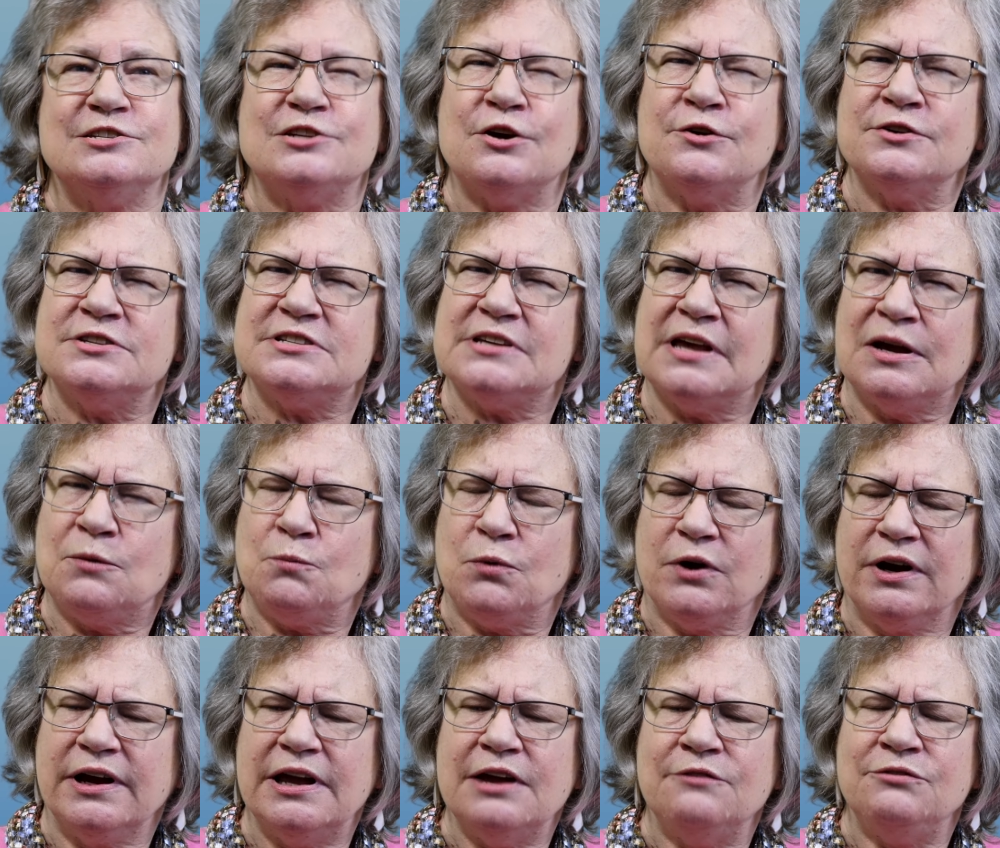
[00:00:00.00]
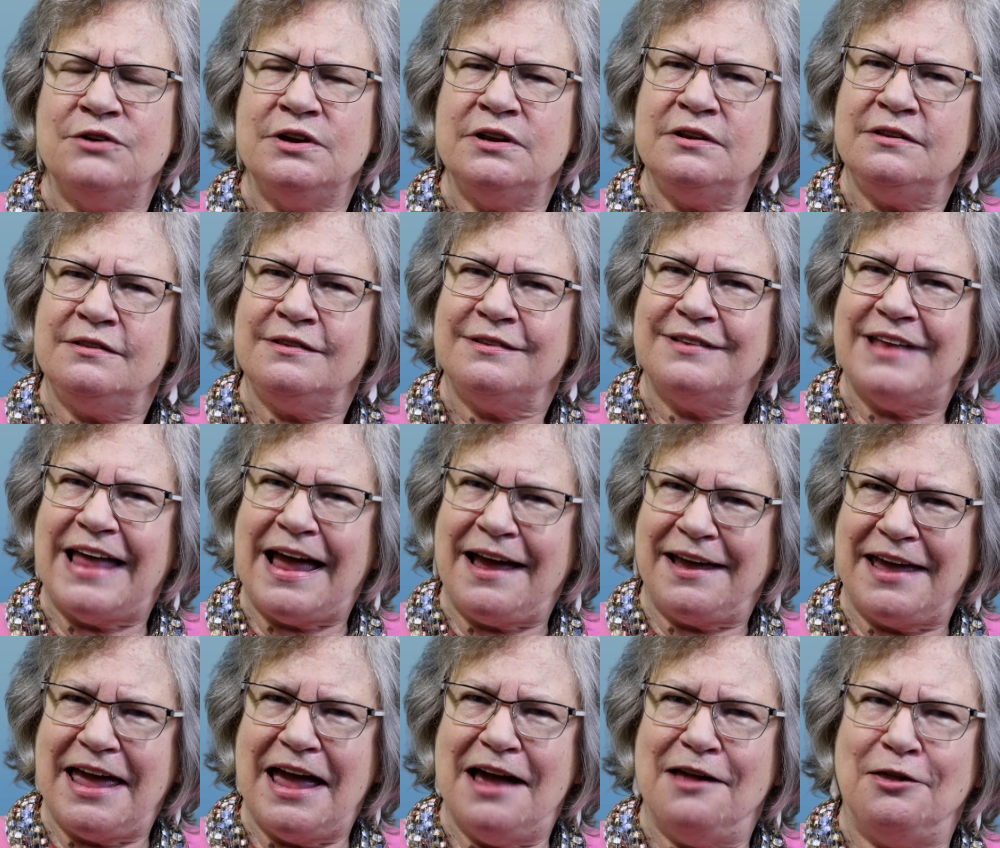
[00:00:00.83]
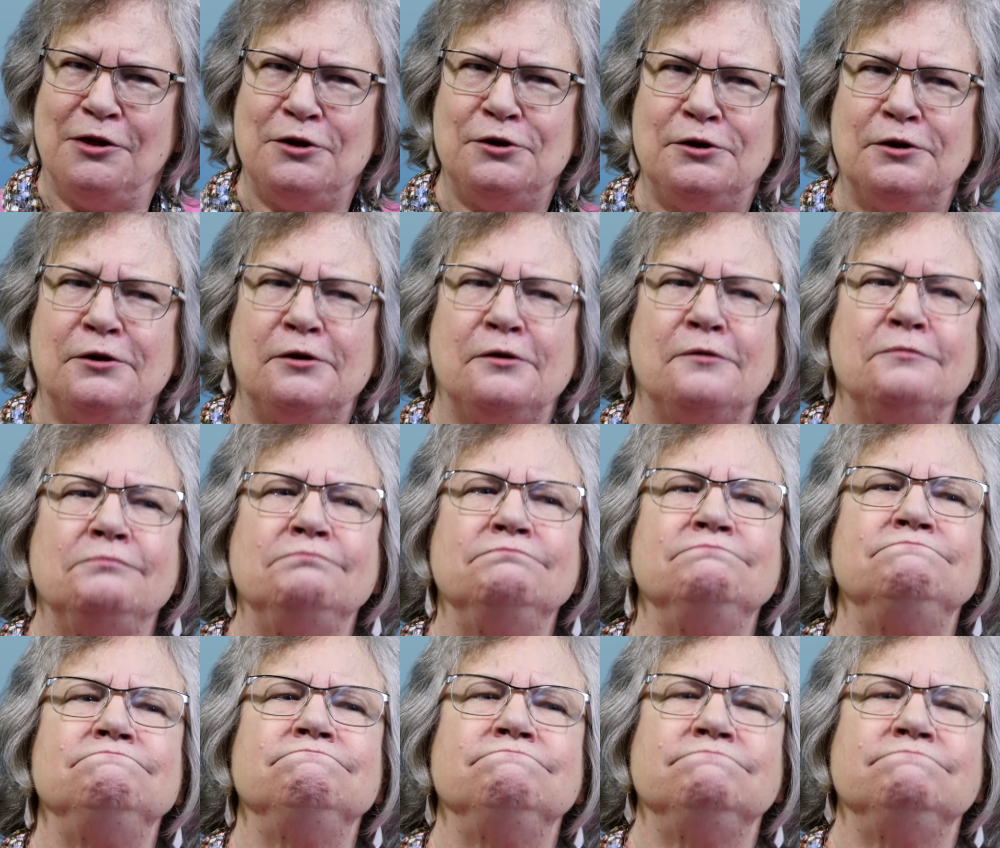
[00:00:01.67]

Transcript: So it's like we're given that calendar,